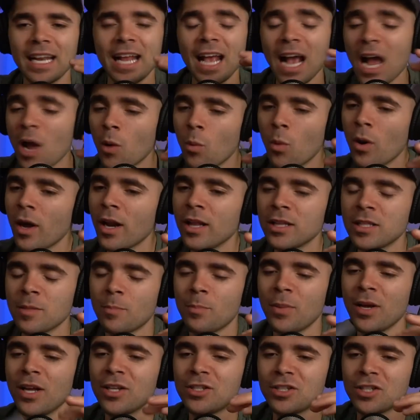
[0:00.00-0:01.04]
I wanted to
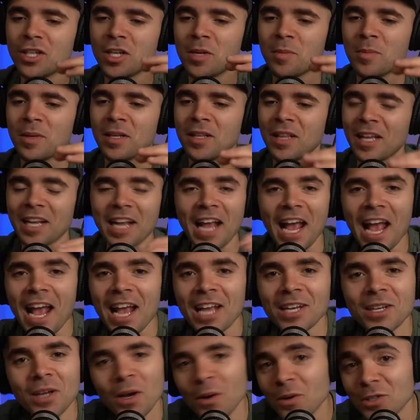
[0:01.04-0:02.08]
pitch in and be like, hey,
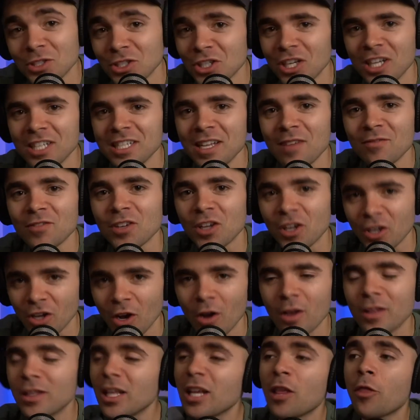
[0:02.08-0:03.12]
no, she doesn't have to go.
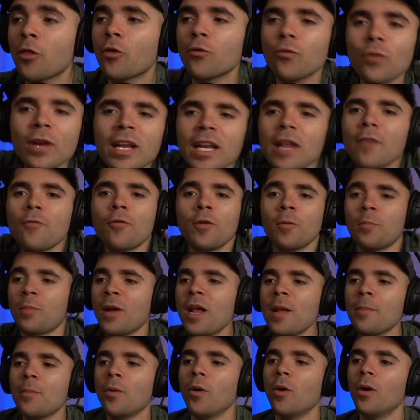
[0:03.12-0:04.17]
Like 3 different
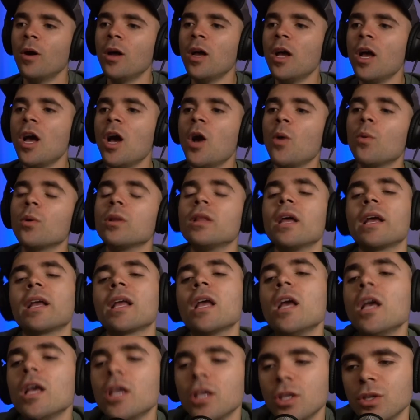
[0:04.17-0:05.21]
people were like,
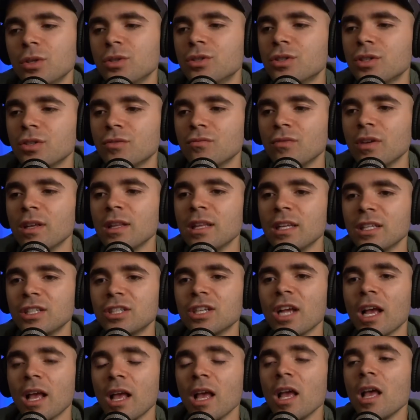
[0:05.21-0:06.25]
you should really
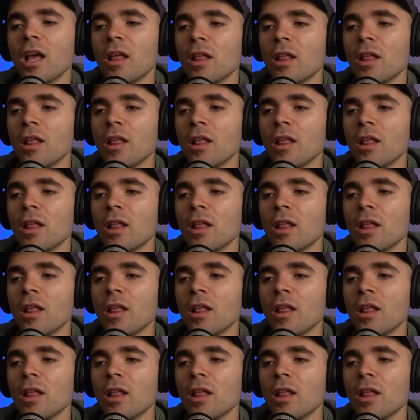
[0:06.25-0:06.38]
check.